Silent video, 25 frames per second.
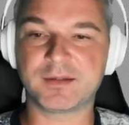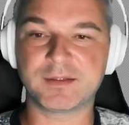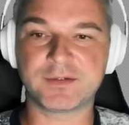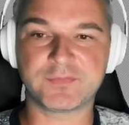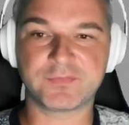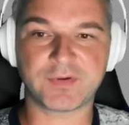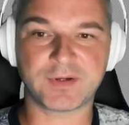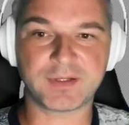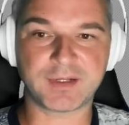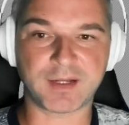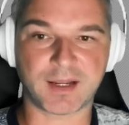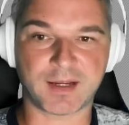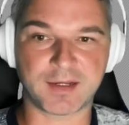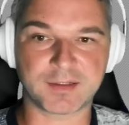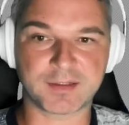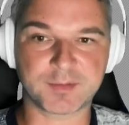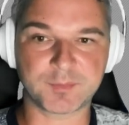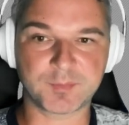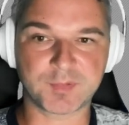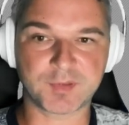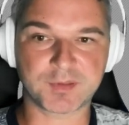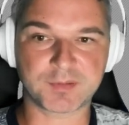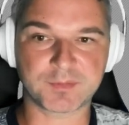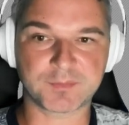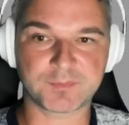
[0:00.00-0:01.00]
undefined
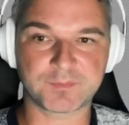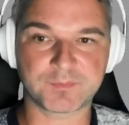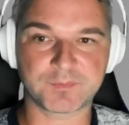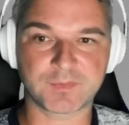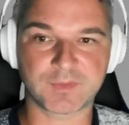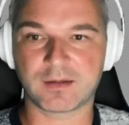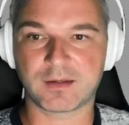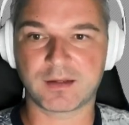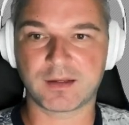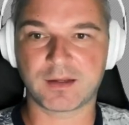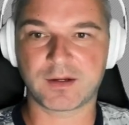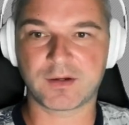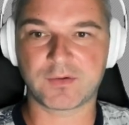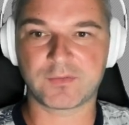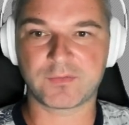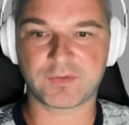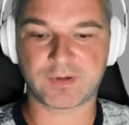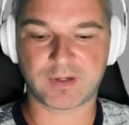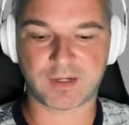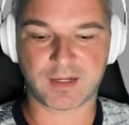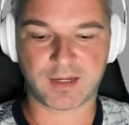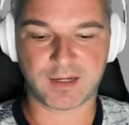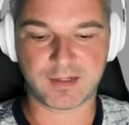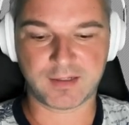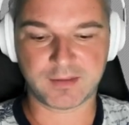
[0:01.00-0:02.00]
items.
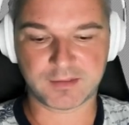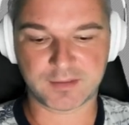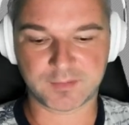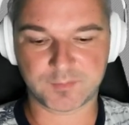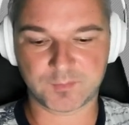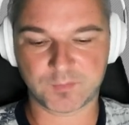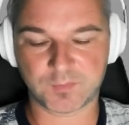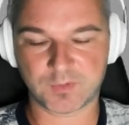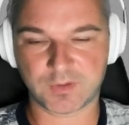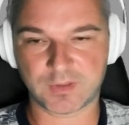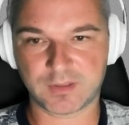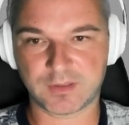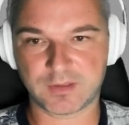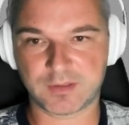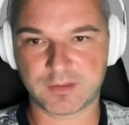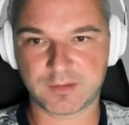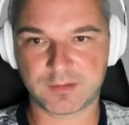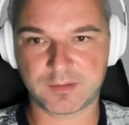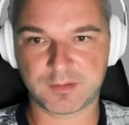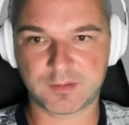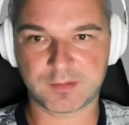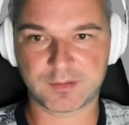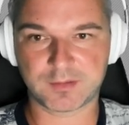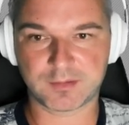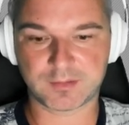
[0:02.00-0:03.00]
Now the item
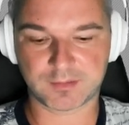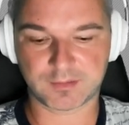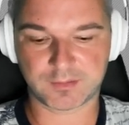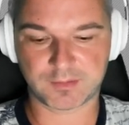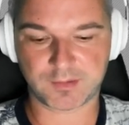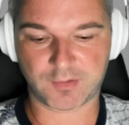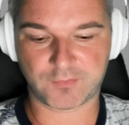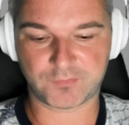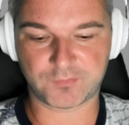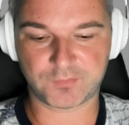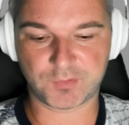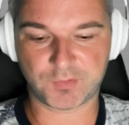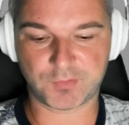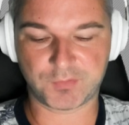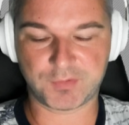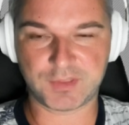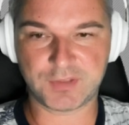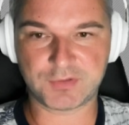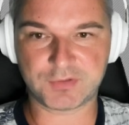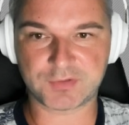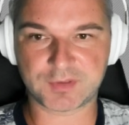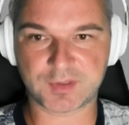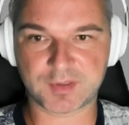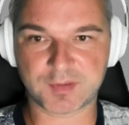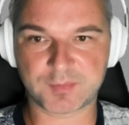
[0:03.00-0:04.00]
is of no
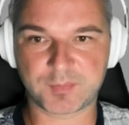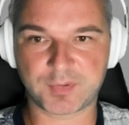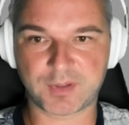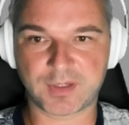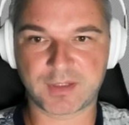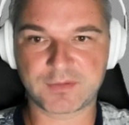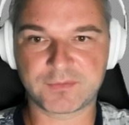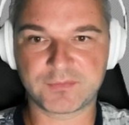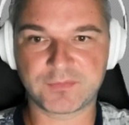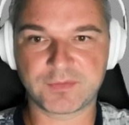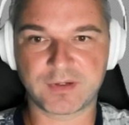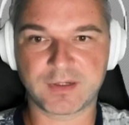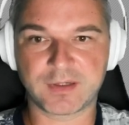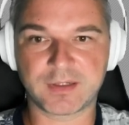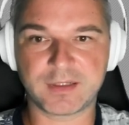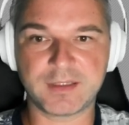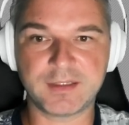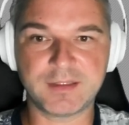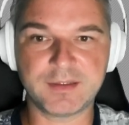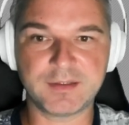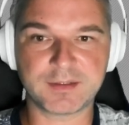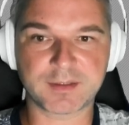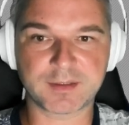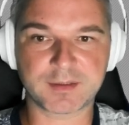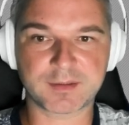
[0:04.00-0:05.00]
interest, but the
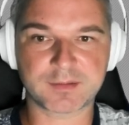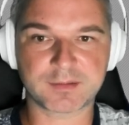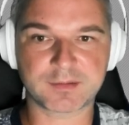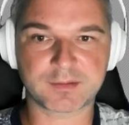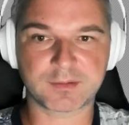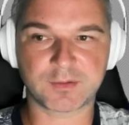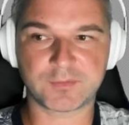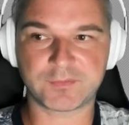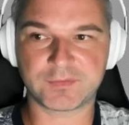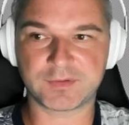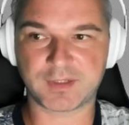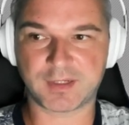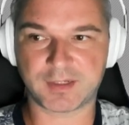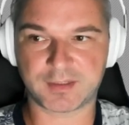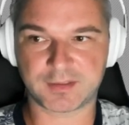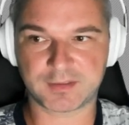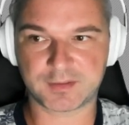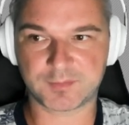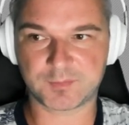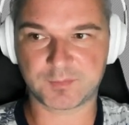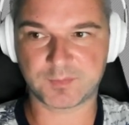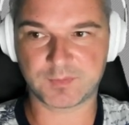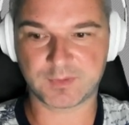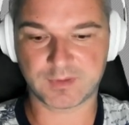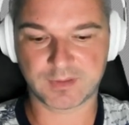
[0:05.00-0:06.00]
index of an
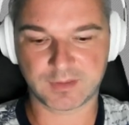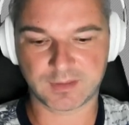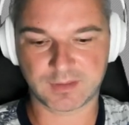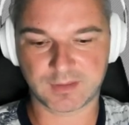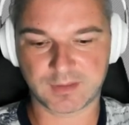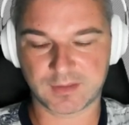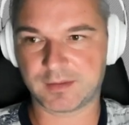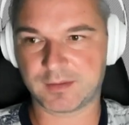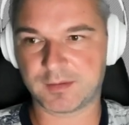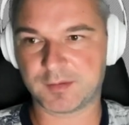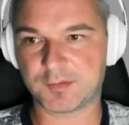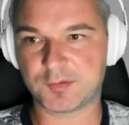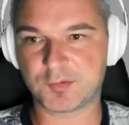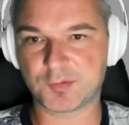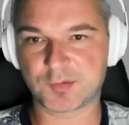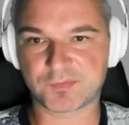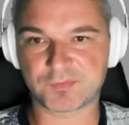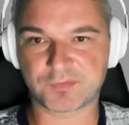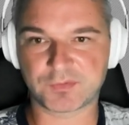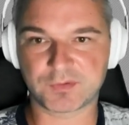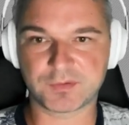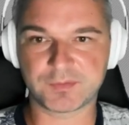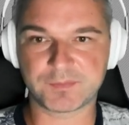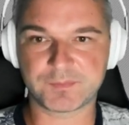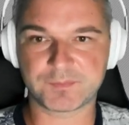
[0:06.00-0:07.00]
item is
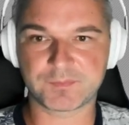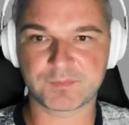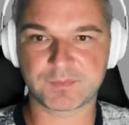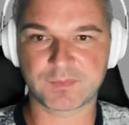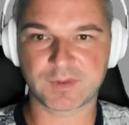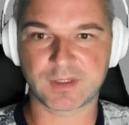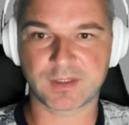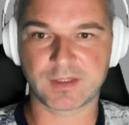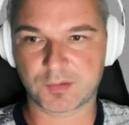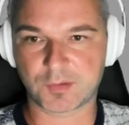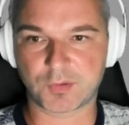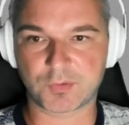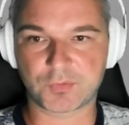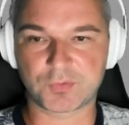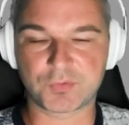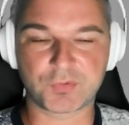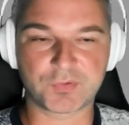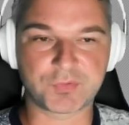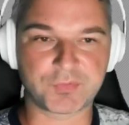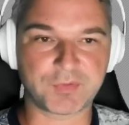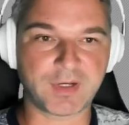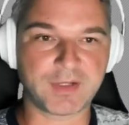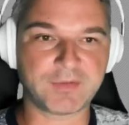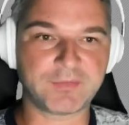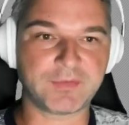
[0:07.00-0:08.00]
useful. So
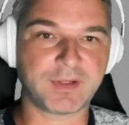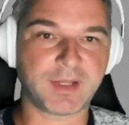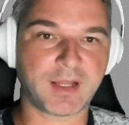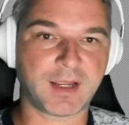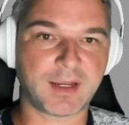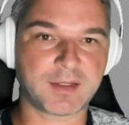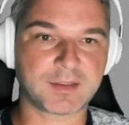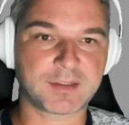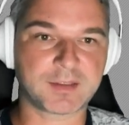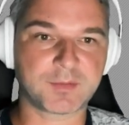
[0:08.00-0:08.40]
to create an